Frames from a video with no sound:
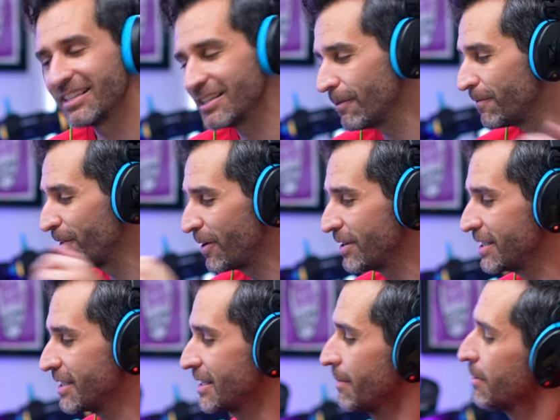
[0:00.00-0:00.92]
still very
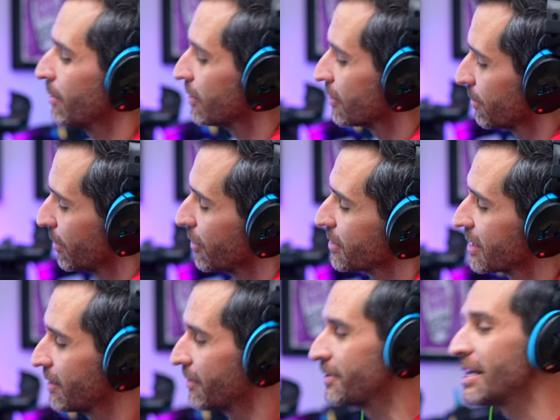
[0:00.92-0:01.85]
susceptible to
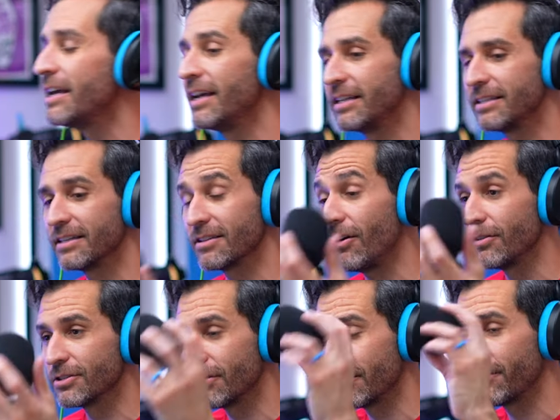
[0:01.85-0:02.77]
plosives. It does
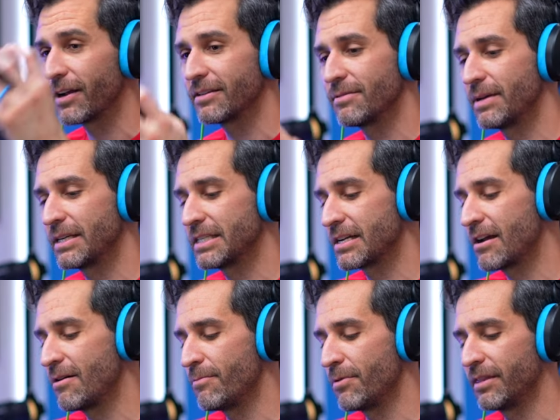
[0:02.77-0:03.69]
also, I forgot to mention,
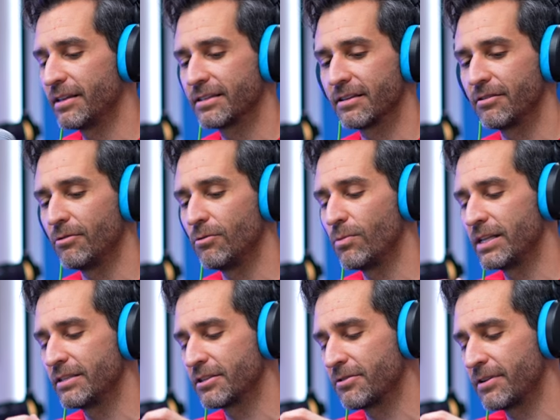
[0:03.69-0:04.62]
come with this little
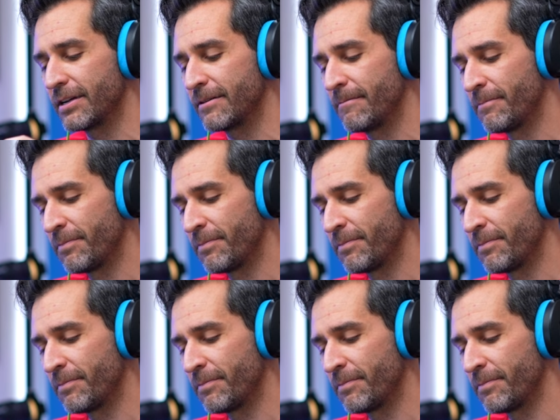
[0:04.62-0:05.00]
windscreen.